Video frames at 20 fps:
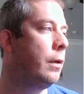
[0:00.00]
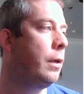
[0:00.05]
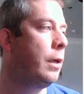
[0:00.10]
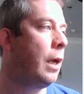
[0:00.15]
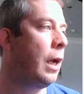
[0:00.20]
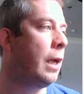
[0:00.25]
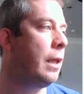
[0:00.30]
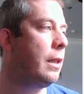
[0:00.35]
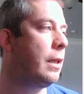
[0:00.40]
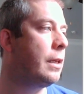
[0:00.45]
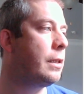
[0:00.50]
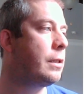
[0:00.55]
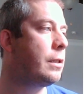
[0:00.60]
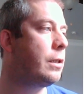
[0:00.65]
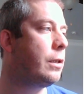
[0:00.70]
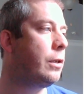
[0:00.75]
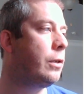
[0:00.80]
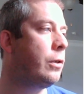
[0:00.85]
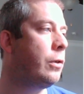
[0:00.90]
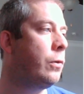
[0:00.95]
And
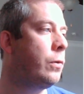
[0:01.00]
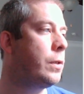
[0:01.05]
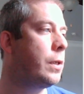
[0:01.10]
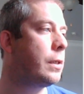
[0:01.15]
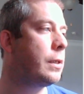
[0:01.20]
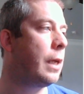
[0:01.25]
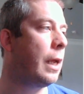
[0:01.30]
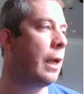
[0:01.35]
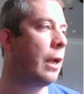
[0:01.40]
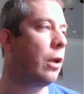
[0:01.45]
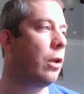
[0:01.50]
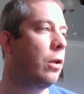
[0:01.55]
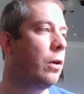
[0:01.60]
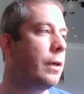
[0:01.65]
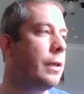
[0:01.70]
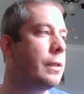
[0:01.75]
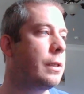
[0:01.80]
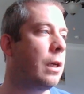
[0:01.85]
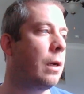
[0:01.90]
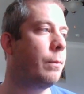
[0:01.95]
this uses it and
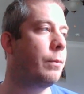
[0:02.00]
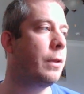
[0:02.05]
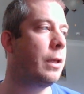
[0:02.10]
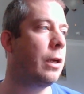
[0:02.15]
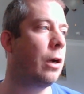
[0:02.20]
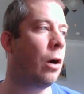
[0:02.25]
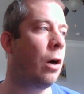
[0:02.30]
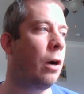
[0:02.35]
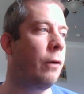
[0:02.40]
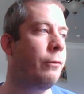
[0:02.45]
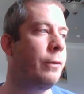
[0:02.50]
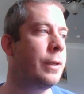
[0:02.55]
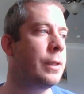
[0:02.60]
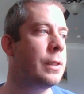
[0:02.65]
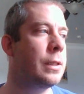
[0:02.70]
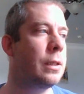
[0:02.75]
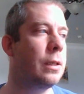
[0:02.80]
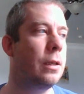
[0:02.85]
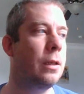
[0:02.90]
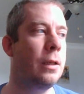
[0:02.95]
looks up the
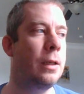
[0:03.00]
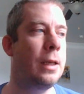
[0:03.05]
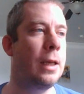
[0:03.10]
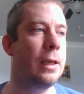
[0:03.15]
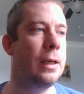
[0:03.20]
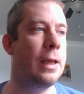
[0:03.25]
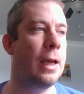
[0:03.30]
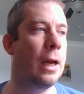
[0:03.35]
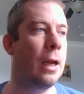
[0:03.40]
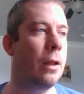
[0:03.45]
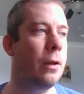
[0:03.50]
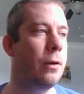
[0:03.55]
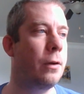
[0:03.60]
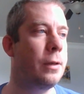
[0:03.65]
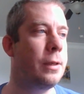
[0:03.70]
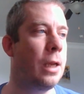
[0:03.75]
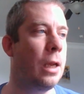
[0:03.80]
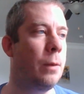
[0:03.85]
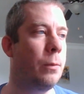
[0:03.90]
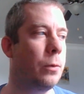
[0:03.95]
Office Get Calendar
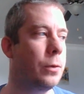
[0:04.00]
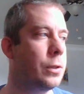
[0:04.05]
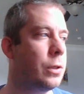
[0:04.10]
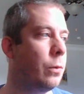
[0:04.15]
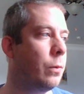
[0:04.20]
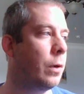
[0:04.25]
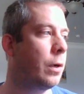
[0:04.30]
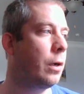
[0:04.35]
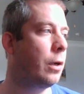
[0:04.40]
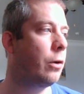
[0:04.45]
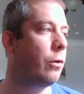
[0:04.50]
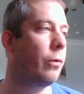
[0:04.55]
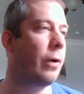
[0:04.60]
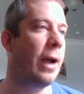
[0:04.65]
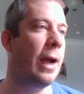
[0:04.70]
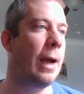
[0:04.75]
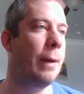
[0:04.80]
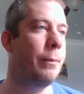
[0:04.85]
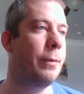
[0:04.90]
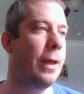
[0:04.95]
table. So we're going to
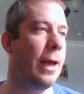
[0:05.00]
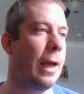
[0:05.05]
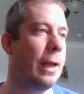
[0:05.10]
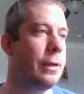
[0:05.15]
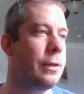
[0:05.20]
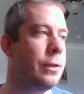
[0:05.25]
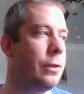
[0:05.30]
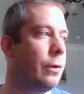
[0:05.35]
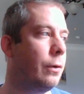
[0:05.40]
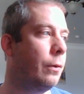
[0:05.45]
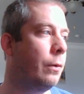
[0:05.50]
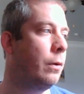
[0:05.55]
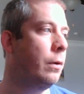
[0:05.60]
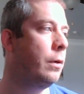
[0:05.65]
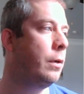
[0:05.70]
grab that too.